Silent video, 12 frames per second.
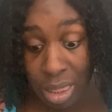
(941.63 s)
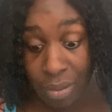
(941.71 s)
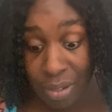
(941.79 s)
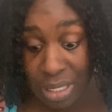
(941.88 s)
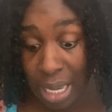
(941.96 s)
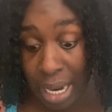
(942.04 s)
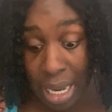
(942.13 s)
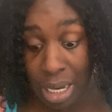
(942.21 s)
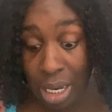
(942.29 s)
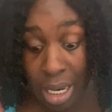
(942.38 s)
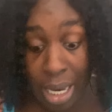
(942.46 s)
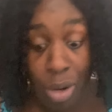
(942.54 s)
of a titan,
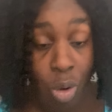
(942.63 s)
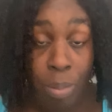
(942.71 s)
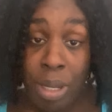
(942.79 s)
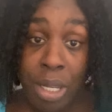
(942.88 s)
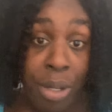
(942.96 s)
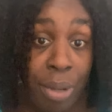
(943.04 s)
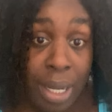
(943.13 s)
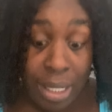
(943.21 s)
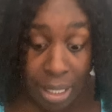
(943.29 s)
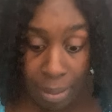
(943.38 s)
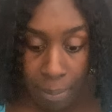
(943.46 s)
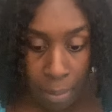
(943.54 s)
and it ain't gonna be you,
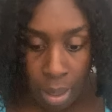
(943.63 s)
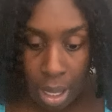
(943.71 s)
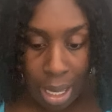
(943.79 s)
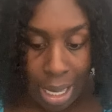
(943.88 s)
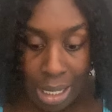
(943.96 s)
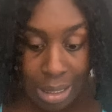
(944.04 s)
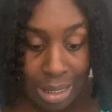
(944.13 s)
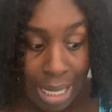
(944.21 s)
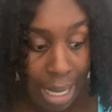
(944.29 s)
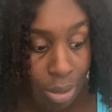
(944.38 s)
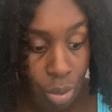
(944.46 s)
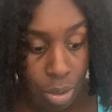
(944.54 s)
honey. It is
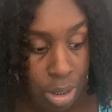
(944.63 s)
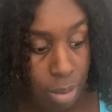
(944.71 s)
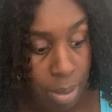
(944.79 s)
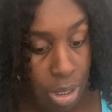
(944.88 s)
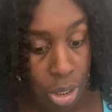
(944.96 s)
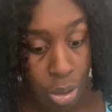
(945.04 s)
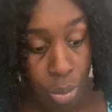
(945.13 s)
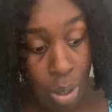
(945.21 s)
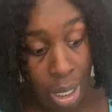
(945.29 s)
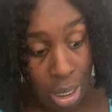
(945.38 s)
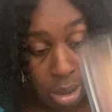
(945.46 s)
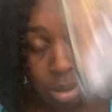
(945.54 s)
not going to be you.
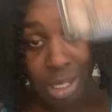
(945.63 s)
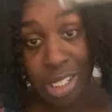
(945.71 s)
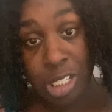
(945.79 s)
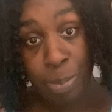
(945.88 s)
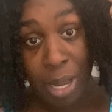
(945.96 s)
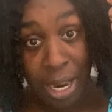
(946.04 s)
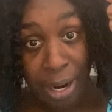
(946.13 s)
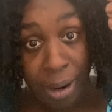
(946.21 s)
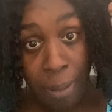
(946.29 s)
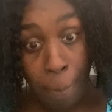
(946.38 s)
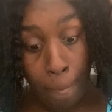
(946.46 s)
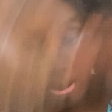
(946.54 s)

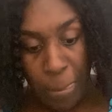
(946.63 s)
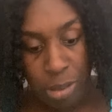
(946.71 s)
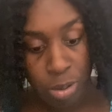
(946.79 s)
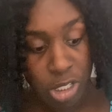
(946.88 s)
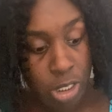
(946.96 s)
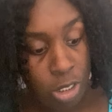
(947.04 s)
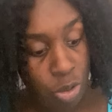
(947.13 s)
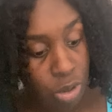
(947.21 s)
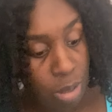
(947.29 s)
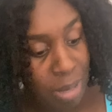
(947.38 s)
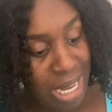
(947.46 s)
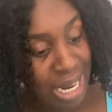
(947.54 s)
Despair. This person is going
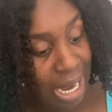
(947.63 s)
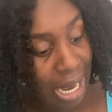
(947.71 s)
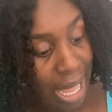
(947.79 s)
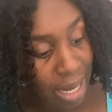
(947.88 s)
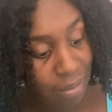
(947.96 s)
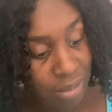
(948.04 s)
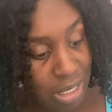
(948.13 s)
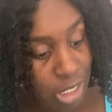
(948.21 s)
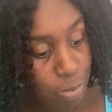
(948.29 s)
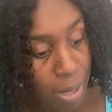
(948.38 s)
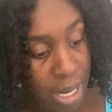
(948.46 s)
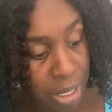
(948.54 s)
to be in a lot of
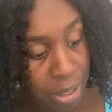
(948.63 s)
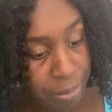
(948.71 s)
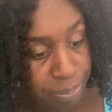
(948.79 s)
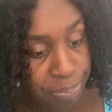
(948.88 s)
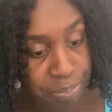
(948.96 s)
despair.